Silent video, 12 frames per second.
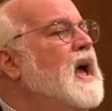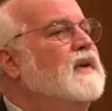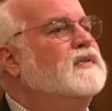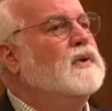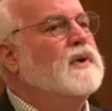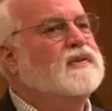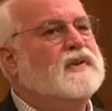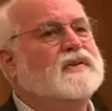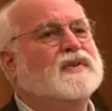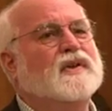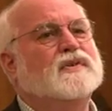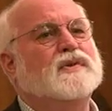As soon as he
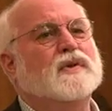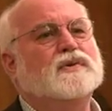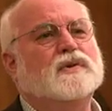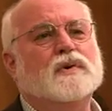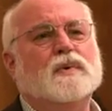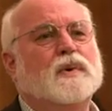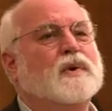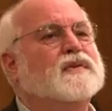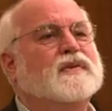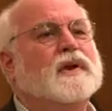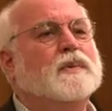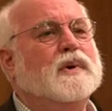says those 2
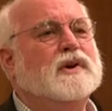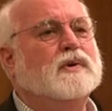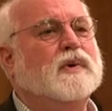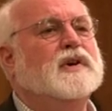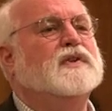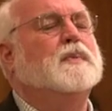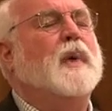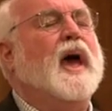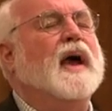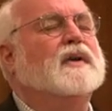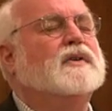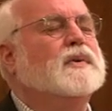words, he retreats
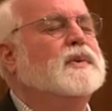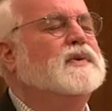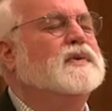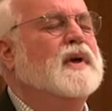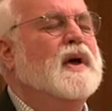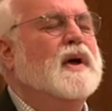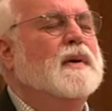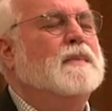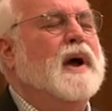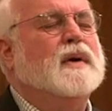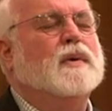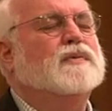back to his
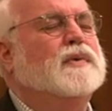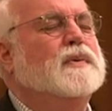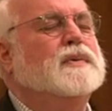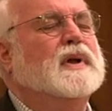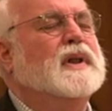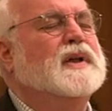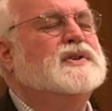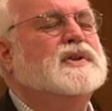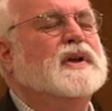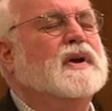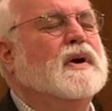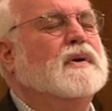
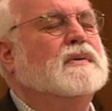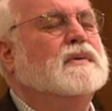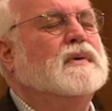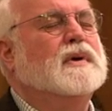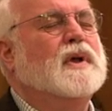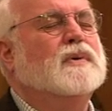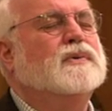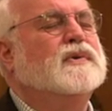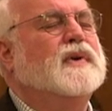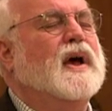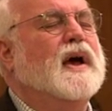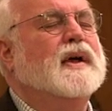microphone-clutching,
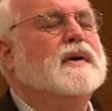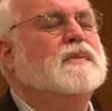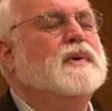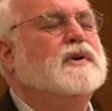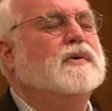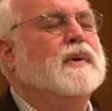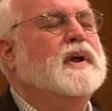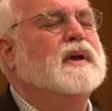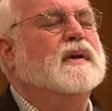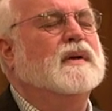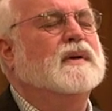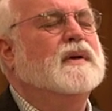closed-eyed
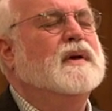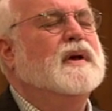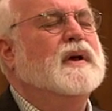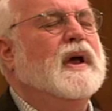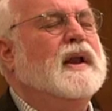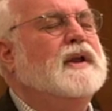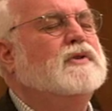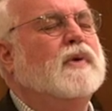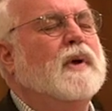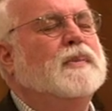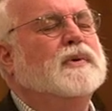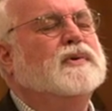retreat. And he
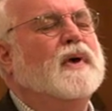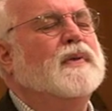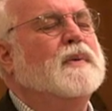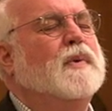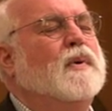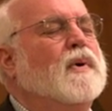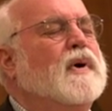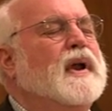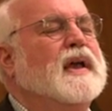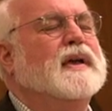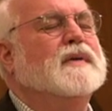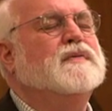trembles all the more, and
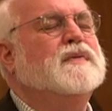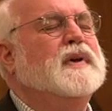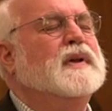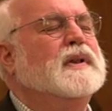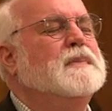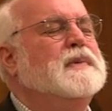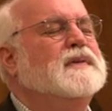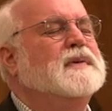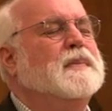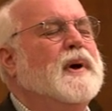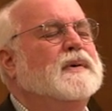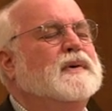I can feel him. He's
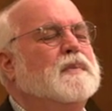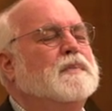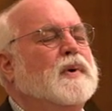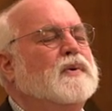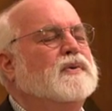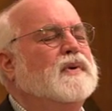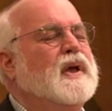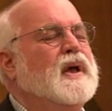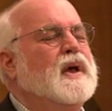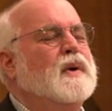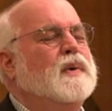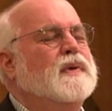about to burst
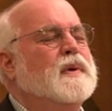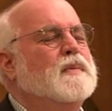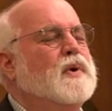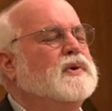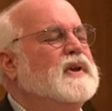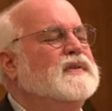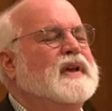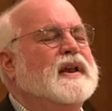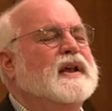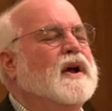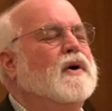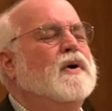with emotion. He's
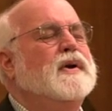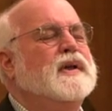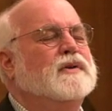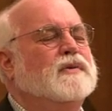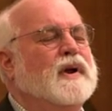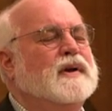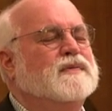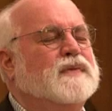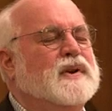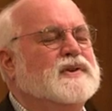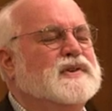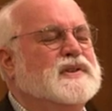getting a hernia trying to
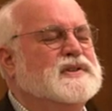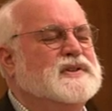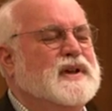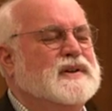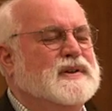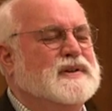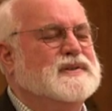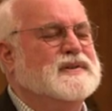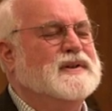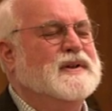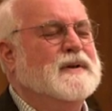finish this sentence.